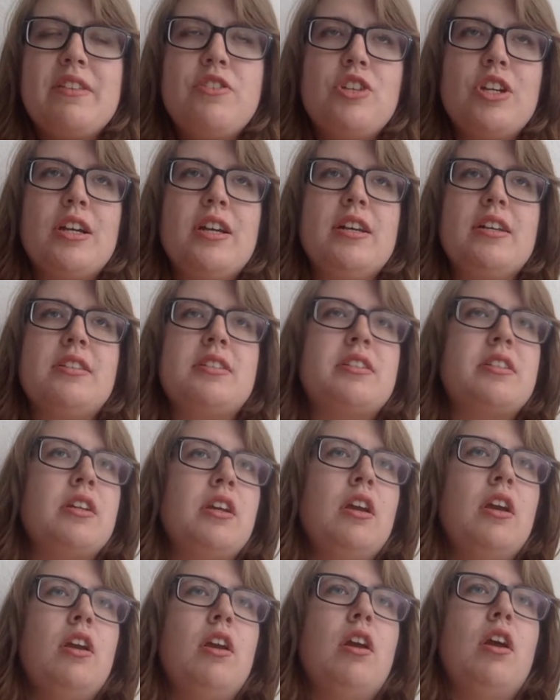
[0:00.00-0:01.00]
Just
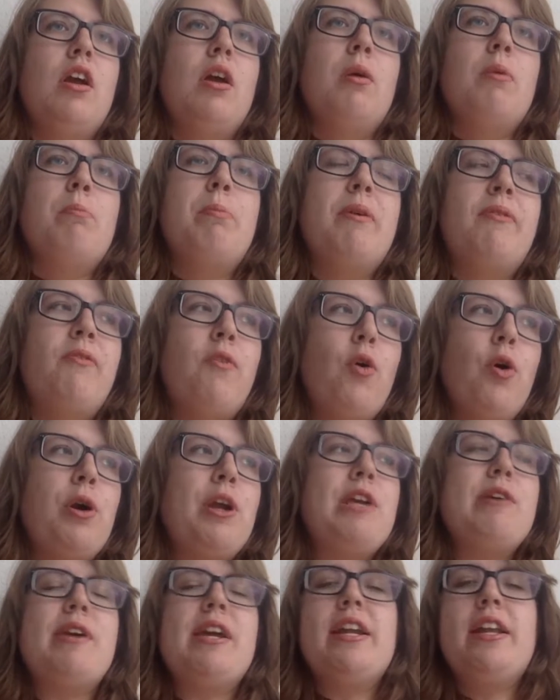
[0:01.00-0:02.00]
before
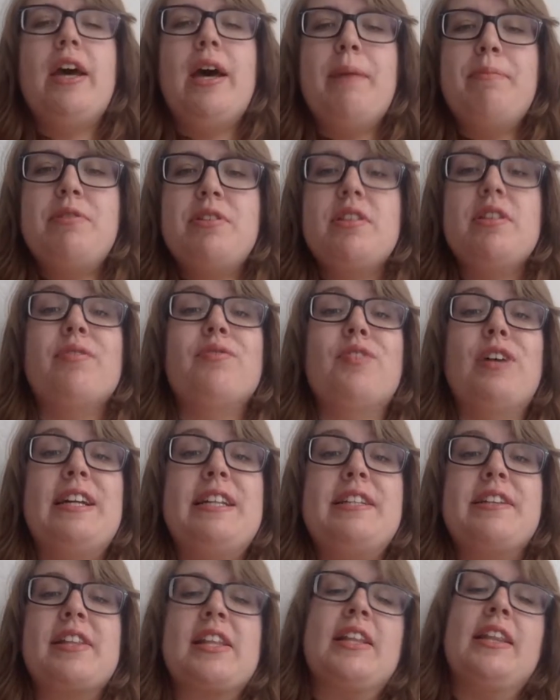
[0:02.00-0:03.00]
you get up to the
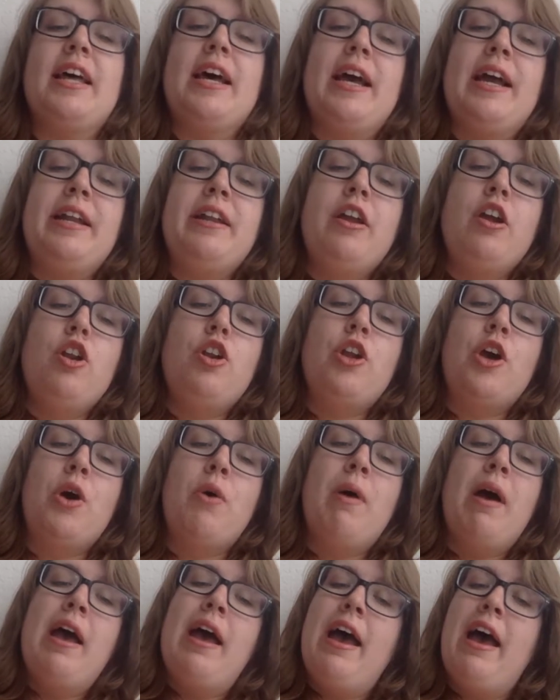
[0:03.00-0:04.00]
front of the line,
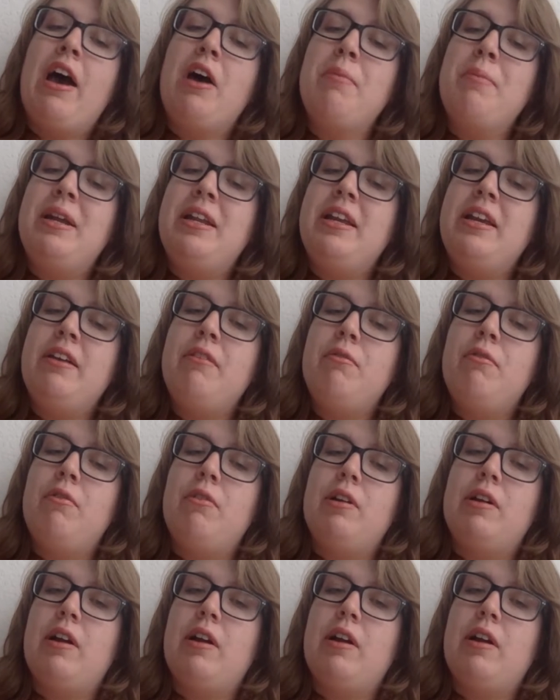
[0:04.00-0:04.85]
know how many you